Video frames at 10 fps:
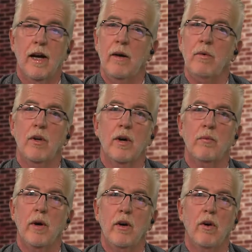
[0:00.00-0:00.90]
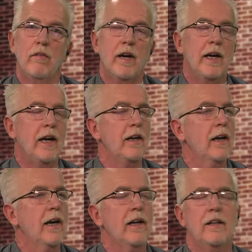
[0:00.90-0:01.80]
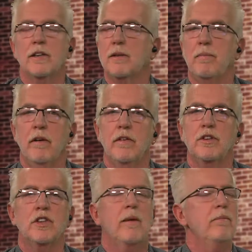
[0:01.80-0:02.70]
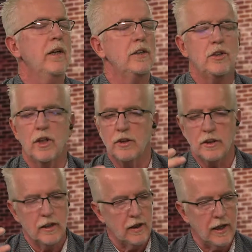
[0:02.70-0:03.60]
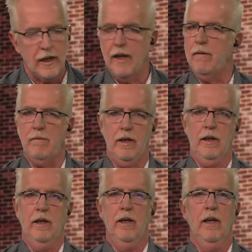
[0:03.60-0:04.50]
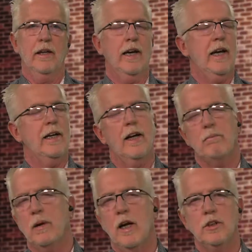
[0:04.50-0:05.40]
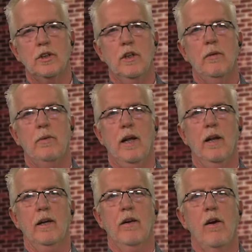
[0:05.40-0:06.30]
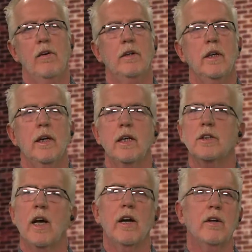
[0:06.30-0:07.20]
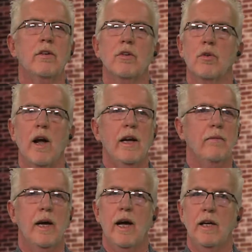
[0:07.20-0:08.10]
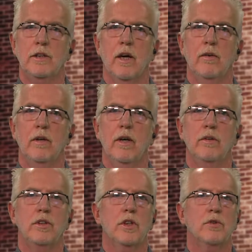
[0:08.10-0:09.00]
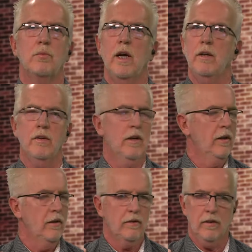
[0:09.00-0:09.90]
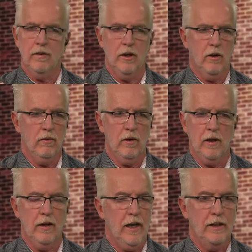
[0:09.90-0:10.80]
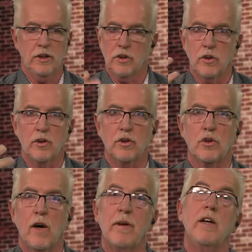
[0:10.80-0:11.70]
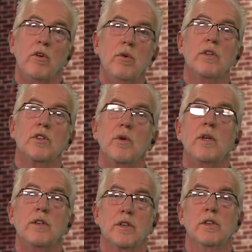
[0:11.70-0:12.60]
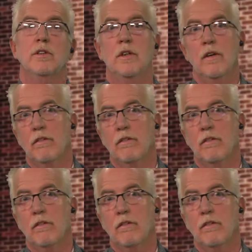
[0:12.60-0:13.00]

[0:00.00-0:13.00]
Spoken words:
I went over and I had this epiphany. Something just hit me like I got punched in the belly. And I started crying my eyes out. It just went, you know, I just couldn't stop. And I knew the stewardesses